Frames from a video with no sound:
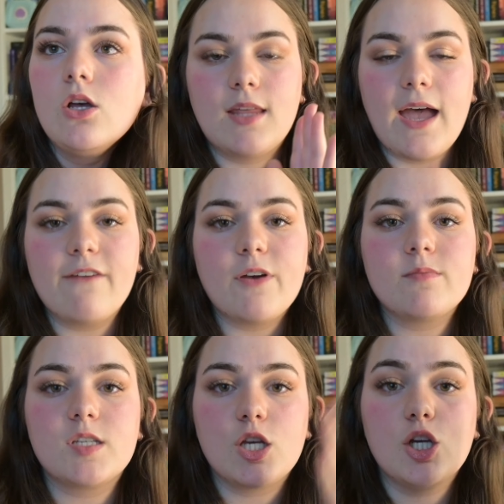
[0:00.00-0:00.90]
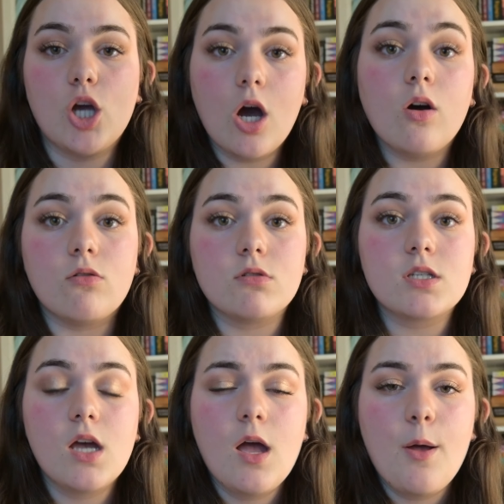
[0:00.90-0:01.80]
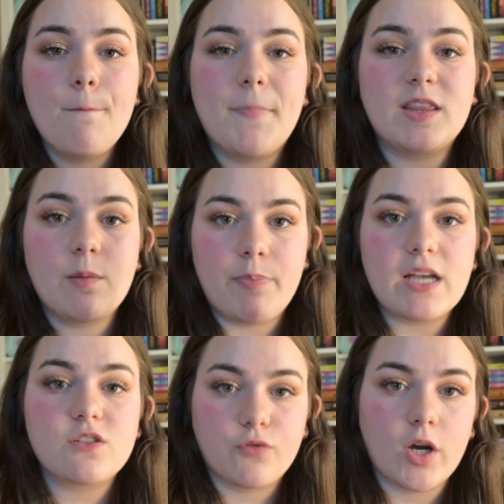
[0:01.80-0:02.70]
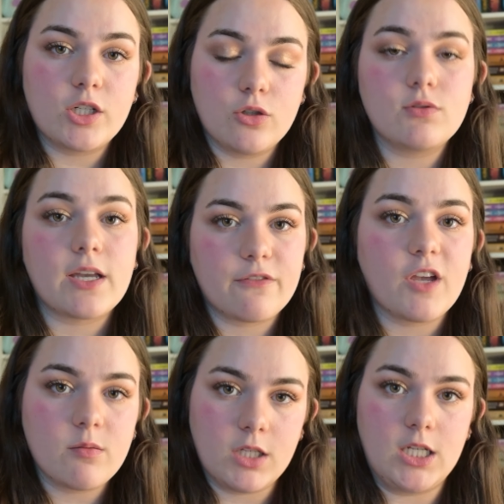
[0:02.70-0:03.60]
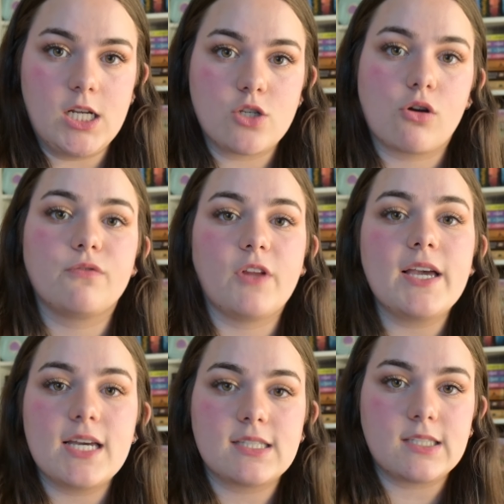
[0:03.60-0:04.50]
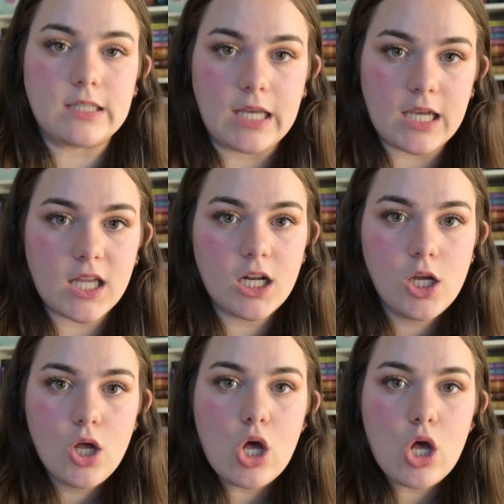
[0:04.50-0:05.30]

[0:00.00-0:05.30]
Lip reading: The FMC goes, but the best friend whose like family it is, her flight gets delayed,